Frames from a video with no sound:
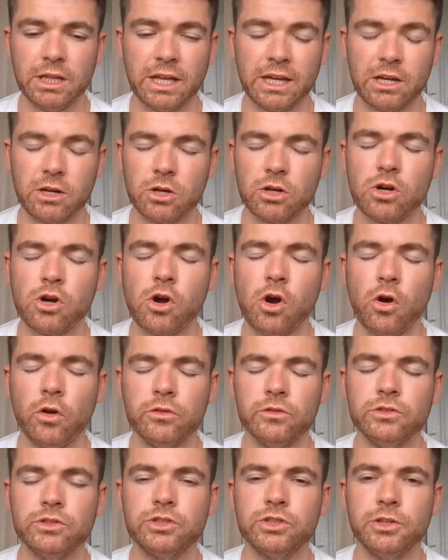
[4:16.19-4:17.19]
like
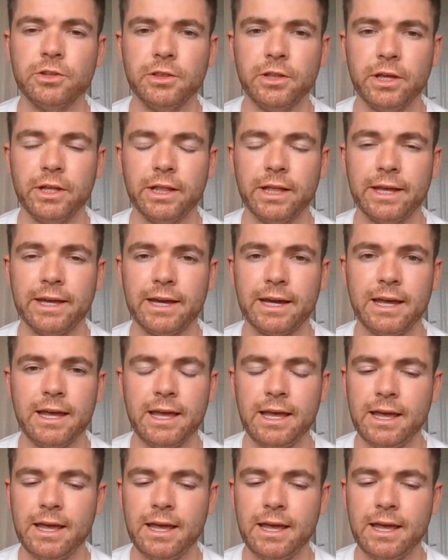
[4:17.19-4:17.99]
constantly, like